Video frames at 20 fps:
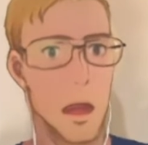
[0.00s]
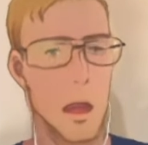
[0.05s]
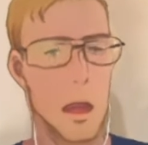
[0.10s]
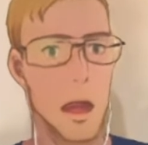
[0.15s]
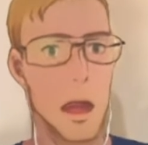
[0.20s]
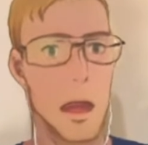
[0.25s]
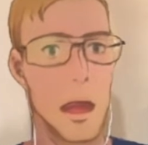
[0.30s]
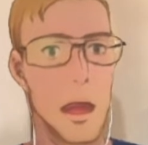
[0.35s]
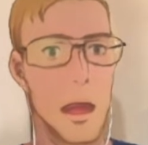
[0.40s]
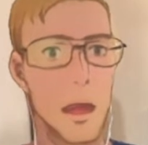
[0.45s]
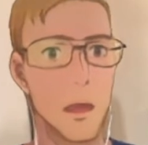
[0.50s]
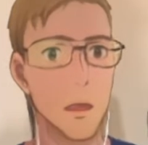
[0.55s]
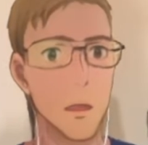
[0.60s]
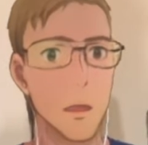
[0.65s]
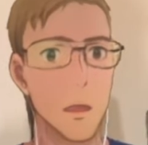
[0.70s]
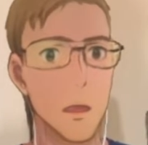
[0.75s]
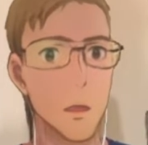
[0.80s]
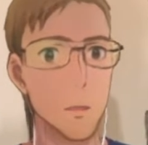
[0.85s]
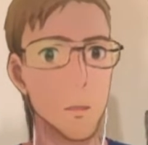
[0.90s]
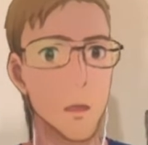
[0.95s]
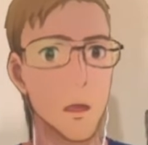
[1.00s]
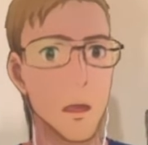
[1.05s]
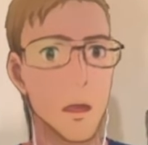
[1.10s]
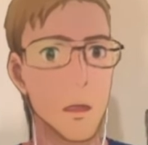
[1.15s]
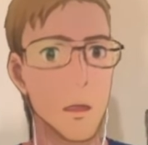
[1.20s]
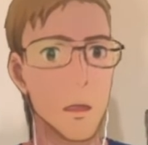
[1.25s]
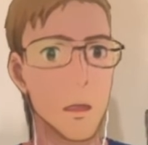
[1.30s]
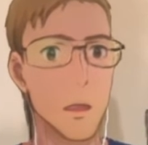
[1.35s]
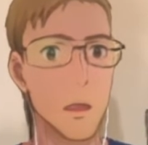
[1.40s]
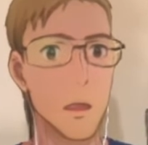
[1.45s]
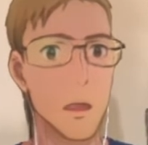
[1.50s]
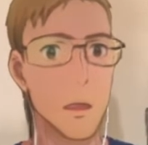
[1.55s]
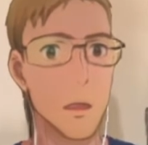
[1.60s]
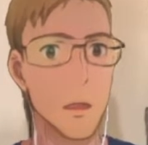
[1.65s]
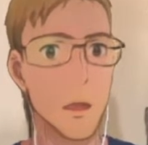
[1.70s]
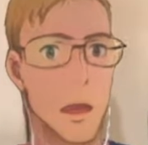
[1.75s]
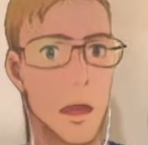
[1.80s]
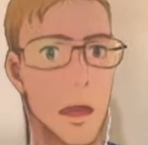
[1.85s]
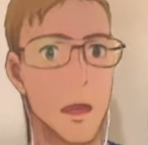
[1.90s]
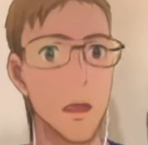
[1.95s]
And here we can see
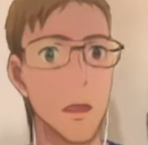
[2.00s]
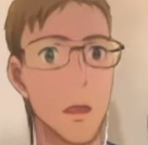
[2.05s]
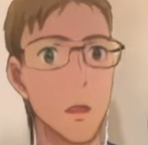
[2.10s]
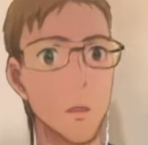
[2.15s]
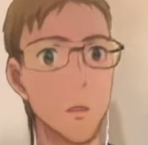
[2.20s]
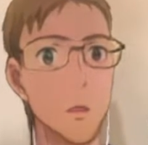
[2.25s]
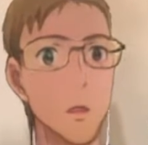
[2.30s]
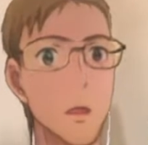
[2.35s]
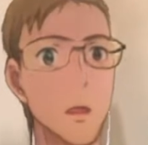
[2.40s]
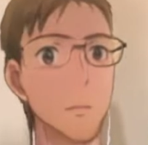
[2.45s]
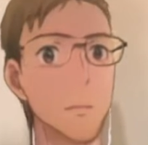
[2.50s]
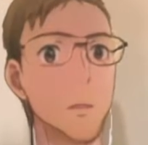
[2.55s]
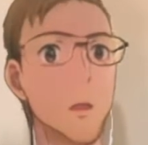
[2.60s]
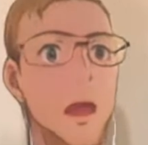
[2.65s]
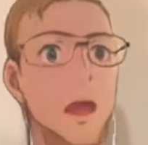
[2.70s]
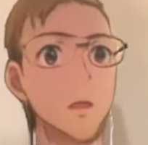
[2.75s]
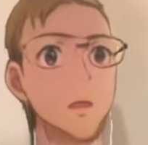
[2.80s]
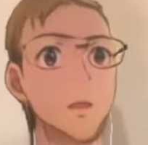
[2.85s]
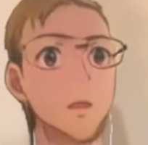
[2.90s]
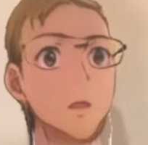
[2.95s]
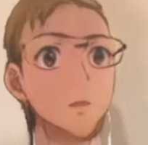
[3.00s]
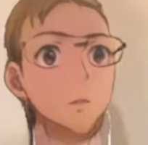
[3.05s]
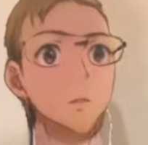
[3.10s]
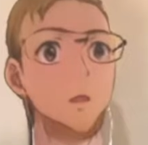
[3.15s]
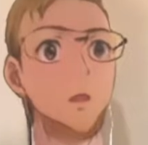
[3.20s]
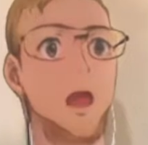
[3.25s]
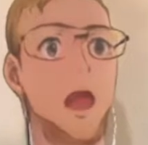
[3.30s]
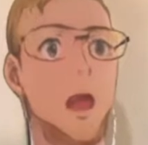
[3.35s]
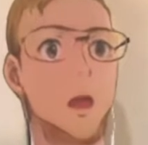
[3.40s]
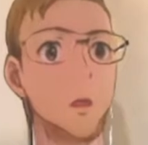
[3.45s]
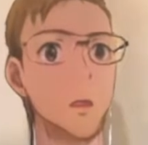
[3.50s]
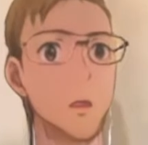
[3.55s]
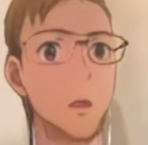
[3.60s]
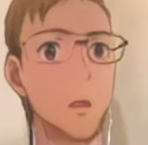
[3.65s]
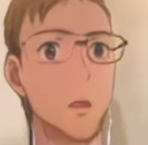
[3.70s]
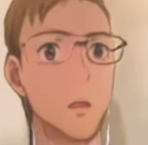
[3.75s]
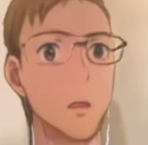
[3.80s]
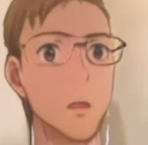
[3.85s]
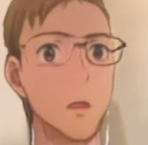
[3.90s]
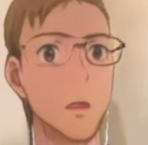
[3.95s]
the electricity prices for
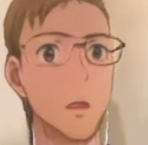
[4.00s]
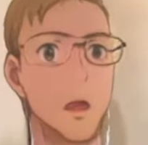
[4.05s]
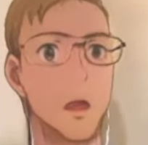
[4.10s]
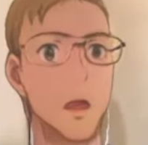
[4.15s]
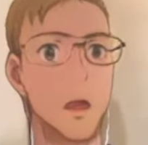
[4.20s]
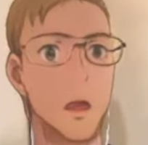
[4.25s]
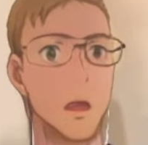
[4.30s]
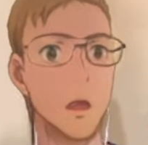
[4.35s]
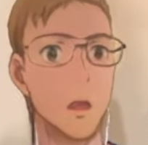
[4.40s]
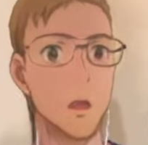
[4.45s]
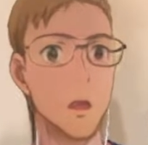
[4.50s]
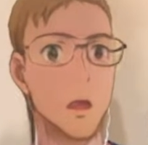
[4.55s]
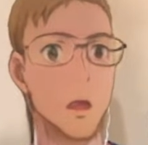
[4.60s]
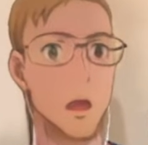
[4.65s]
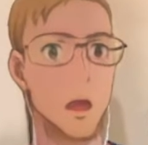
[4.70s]
households in